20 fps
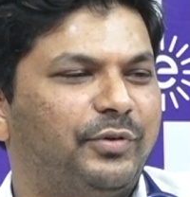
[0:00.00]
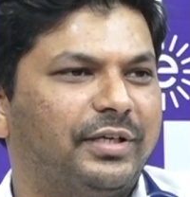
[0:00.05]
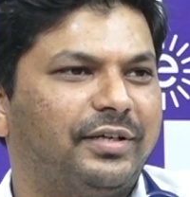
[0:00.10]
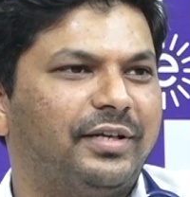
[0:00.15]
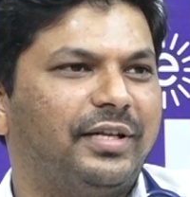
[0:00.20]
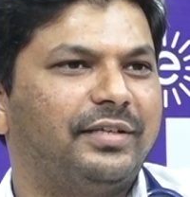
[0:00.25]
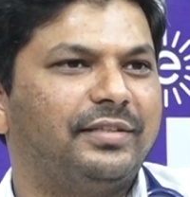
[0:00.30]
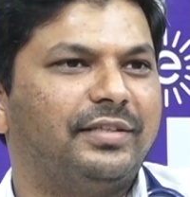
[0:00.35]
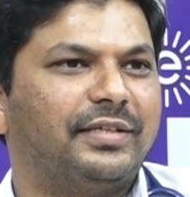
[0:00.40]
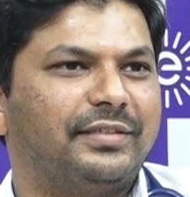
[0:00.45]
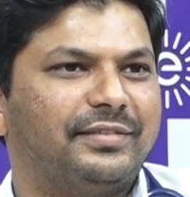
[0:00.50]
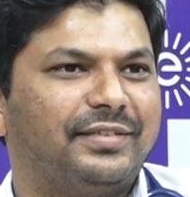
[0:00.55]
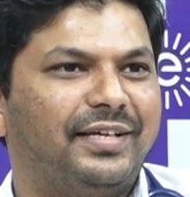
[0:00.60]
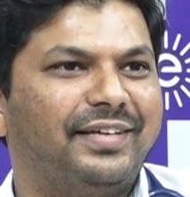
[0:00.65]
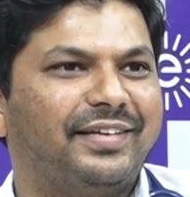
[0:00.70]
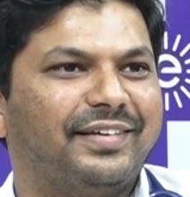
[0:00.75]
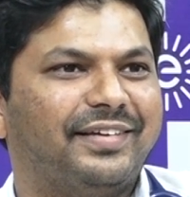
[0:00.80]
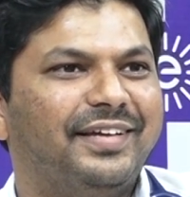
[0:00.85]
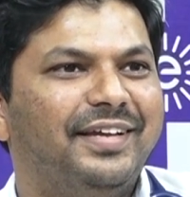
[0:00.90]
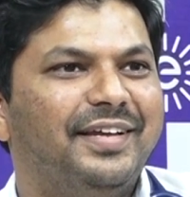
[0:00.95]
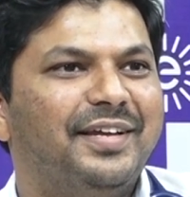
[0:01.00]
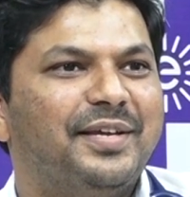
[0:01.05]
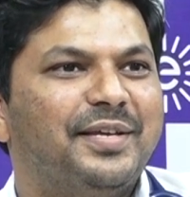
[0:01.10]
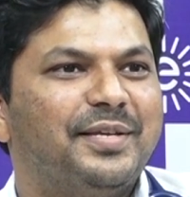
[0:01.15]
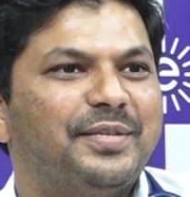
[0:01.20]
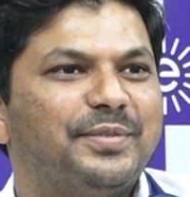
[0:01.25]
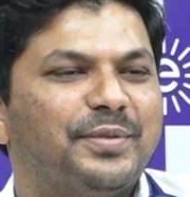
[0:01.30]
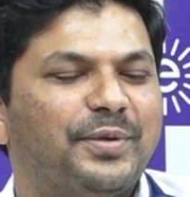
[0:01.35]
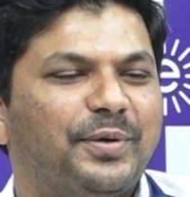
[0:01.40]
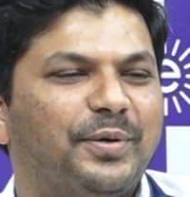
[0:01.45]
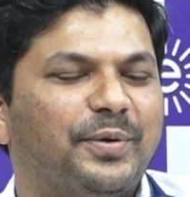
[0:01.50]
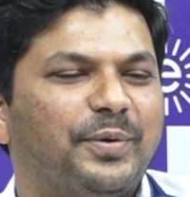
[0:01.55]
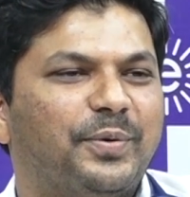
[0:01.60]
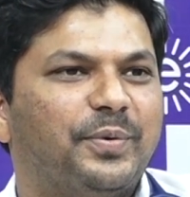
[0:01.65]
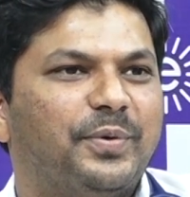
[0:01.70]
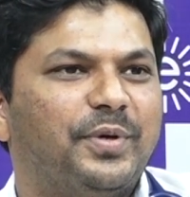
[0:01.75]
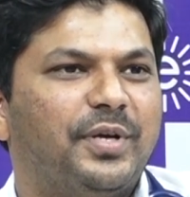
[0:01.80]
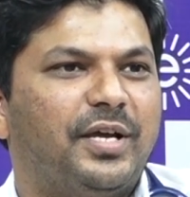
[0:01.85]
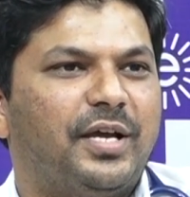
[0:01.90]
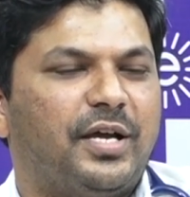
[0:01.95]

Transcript: work like that. So,